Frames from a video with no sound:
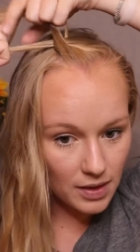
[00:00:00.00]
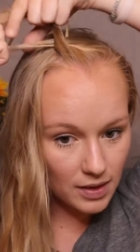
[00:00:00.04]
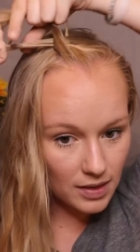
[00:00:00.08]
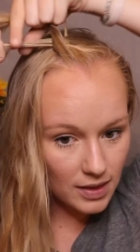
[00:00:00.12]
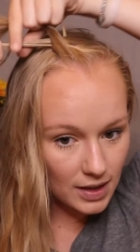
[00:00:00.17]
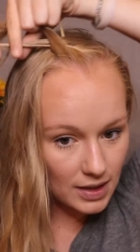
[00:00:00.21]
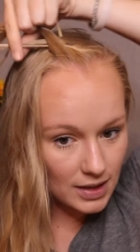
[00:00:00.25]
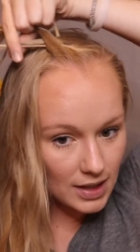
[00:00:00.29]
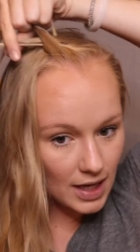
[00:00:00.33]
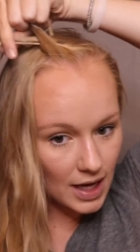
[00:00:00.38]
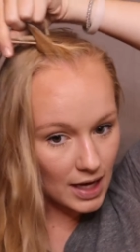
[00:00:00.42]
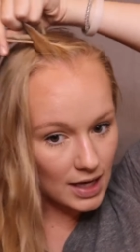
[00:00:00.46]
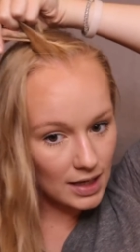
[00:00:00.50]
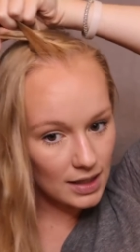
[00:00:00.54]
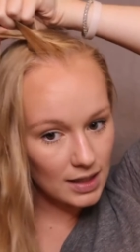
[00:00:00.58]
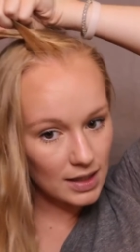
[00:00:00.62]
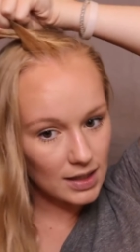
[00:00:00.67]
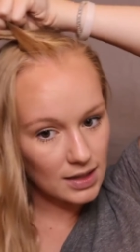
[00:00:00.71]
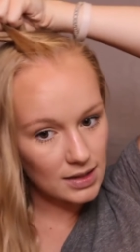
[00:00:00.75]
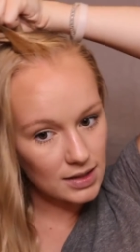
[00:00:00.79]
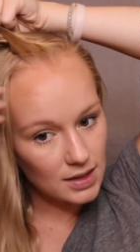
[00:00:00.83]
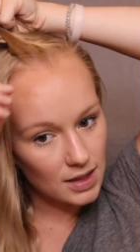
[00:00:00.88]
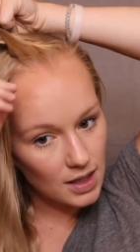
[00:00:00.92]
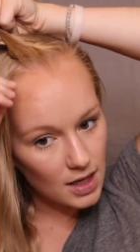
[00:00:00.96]
The
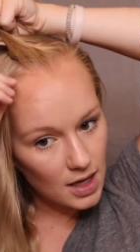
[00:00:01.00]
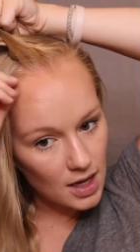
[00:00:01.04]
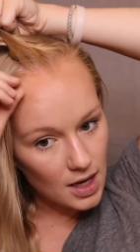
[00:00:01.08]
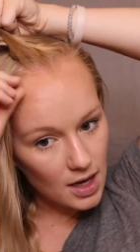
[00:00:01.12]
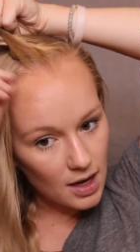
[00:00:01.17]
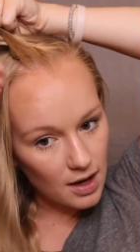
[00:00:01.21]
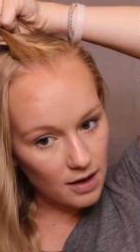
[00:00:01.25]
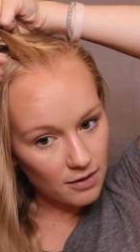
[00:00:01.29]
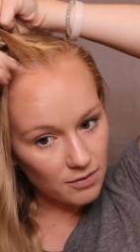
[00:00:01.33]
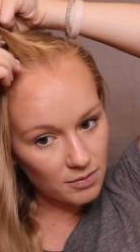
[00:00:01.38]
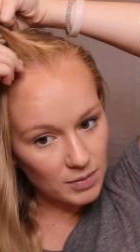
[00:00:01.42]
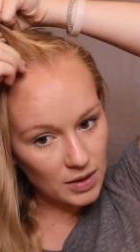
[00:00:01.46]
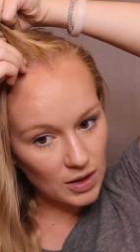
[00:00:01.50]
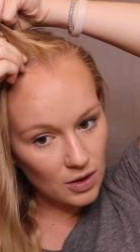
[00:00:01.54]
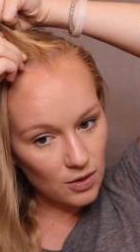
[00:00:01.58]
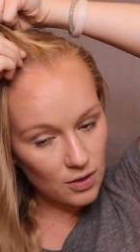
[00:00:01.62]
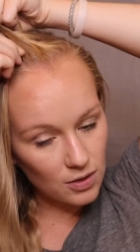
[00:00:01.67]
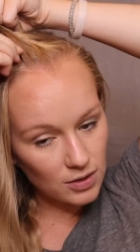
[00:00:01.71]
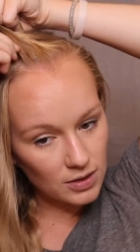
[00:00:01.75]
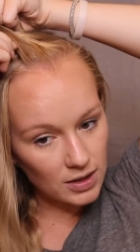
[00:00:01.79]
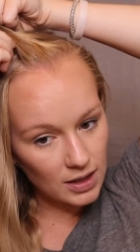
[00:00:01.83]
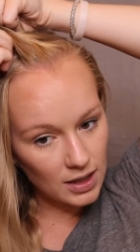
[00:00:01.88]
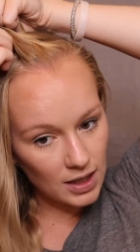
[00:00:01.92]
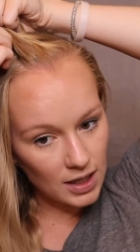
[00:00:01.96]
tightness of me
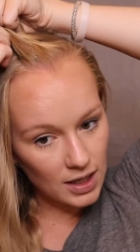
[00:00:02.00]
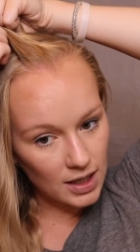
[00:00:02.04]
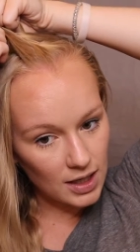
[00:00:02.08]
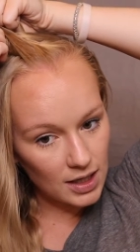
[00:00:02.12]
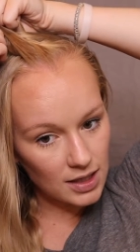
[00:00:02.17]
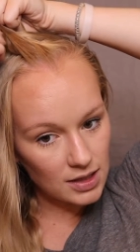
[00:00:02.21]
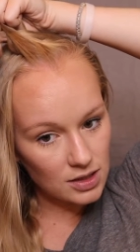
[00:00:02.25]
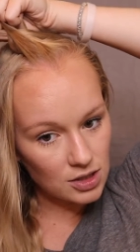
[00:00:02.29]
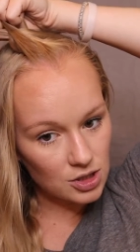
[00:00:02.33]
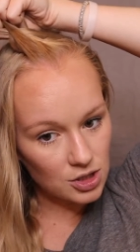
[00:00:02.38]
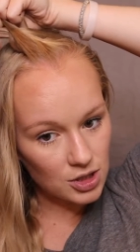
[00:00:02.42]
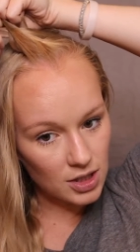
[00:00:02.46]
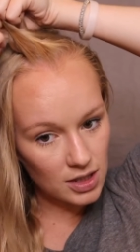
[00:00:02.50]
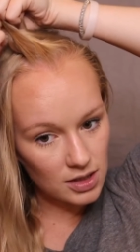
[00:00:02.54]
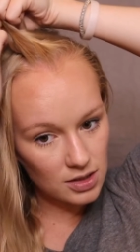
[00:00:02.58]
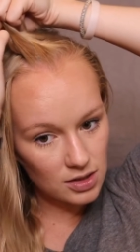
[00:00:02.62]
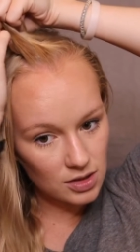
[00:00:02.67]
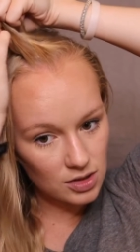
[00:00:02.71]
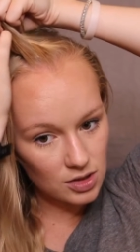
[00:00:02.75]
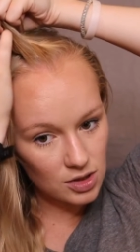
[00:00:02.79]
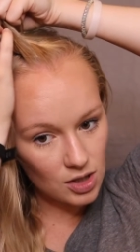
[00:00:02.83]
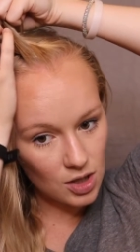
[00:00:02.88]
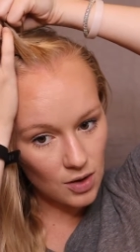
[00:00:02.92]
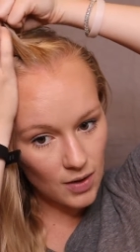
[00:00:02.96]
holding it is
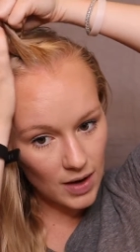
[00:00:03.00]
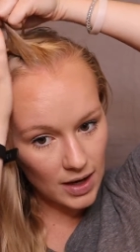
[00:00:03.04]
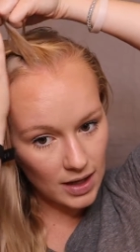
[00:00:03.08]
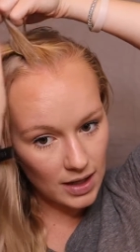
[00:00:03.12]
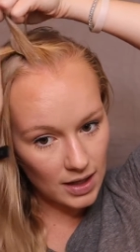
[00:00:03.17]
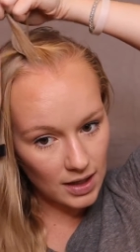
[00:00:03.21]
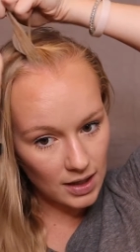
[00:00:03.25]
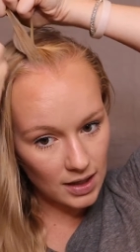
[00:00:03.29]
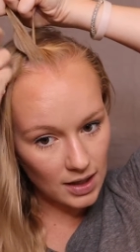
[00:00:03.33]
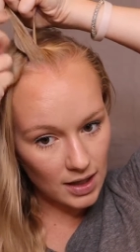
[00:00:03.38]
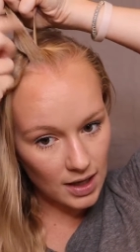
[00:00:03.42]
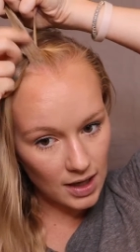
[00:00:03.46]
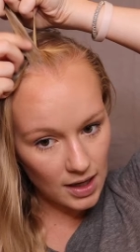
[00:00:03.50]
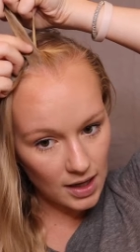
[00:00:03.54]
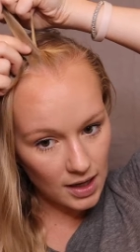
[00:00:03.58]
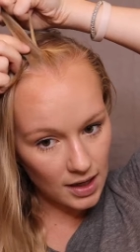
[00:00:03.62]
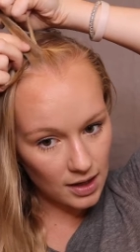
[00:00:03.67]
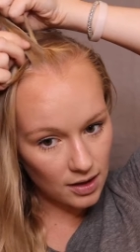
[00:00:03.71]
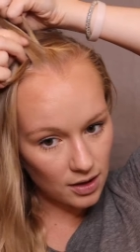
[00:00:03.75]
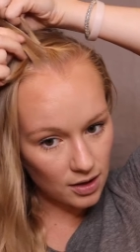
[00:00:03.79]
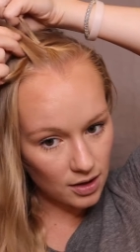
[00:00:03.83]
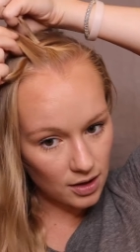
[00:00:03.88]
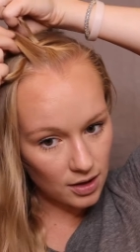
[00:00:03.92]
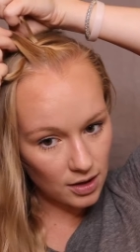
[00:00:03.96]
just so I can get a
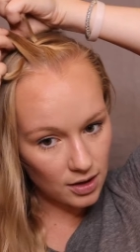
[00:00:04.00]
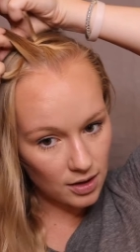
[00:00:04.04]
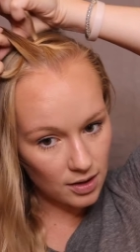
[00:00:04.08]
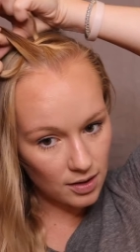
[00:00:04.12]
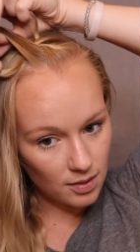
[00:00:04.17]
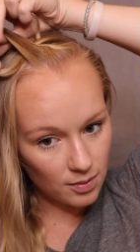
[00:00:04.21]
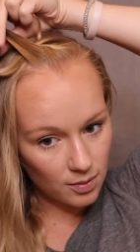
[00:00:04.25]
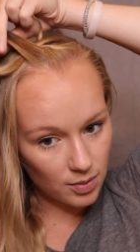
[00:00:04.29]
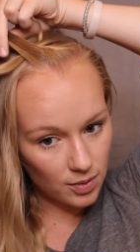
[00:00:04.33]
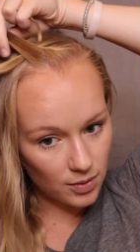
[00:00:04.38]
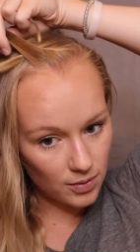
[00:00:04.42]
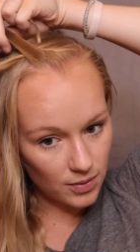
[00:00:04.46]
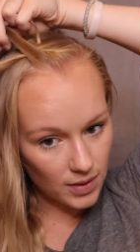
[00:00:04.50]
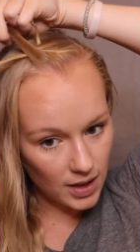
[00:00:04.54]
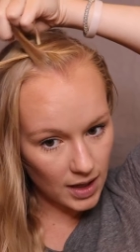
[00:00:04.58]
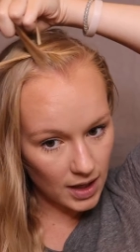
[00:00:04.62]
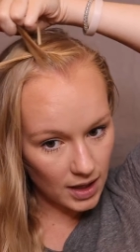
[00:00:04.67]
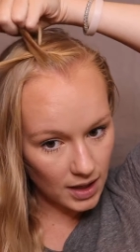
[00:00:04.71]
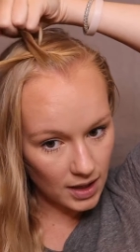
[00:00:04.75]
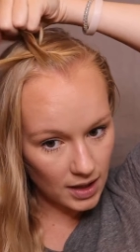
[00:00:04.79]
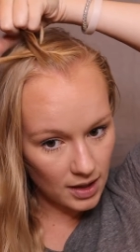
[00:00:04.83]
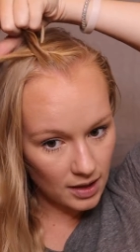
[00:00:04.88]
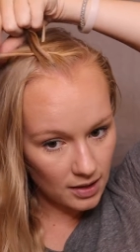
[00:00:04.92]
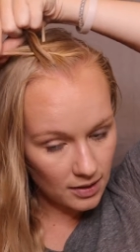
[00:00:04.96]
good
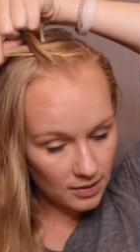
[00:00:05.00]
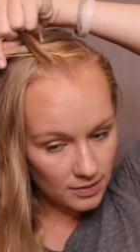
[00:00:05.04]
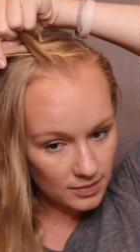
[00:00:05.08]
braid.